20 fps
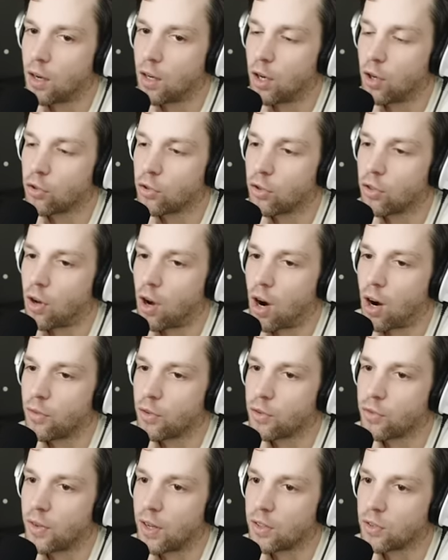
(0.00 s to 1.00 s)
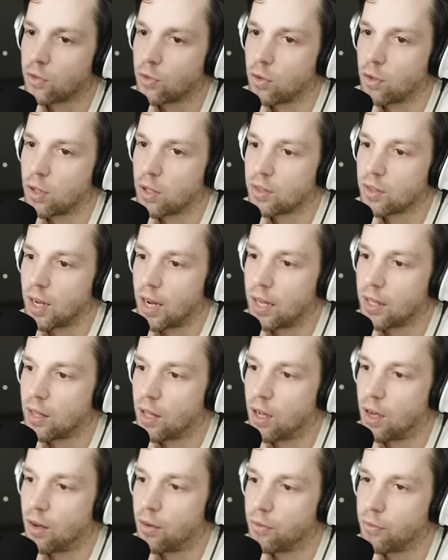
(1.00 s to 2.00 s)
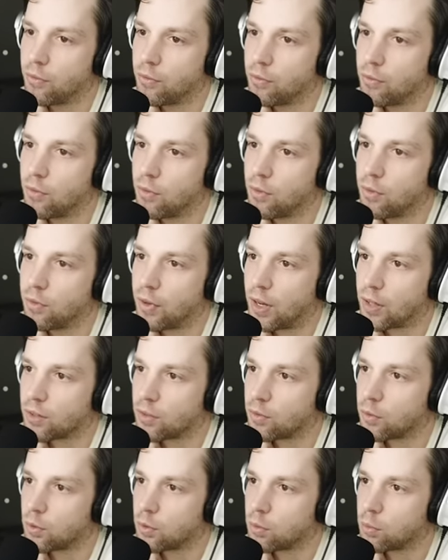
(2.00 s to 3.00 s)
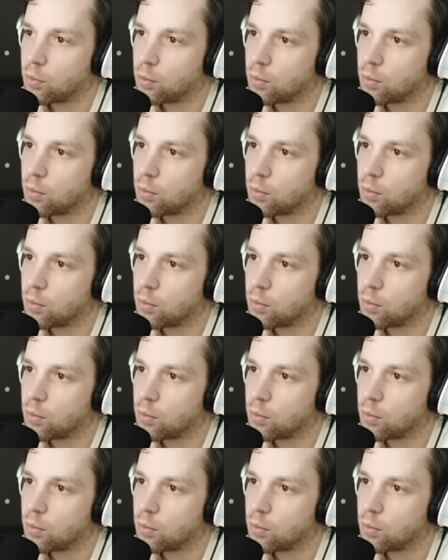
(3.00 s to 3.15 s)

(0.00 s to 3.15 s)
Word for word: go to the Harvest Festival because I love festivals.